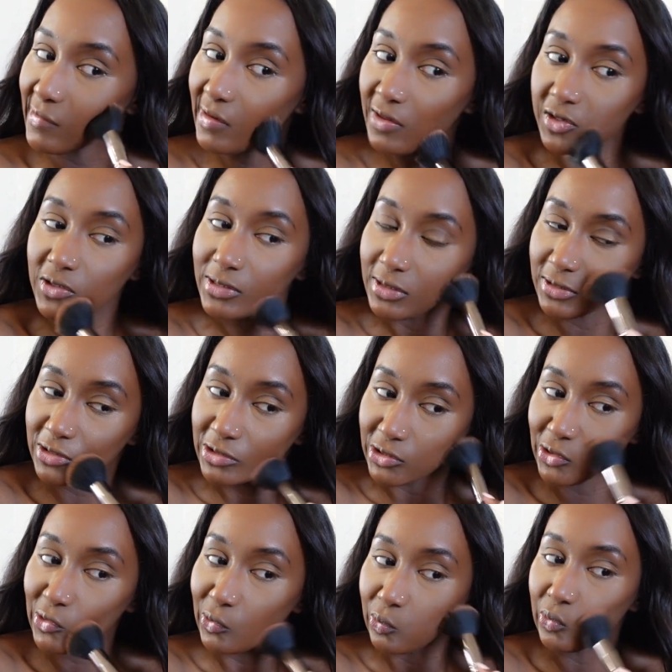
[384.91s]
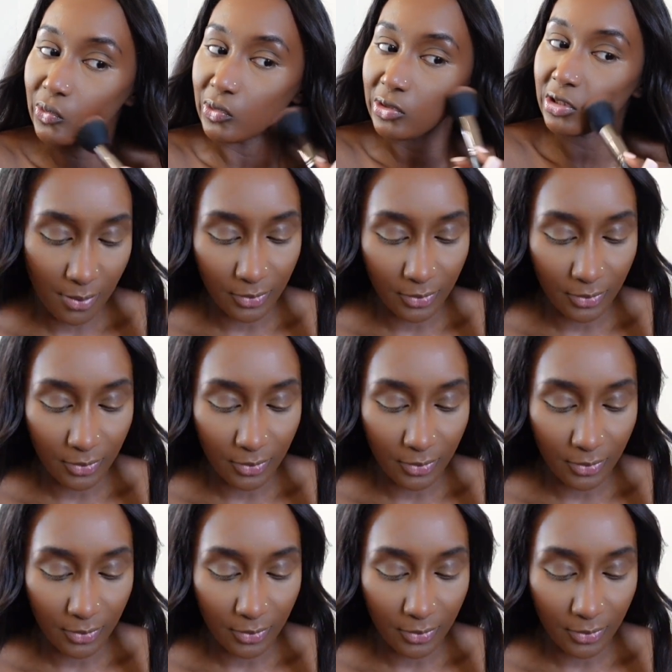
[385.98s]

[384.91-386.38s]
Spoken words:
I just look so warm.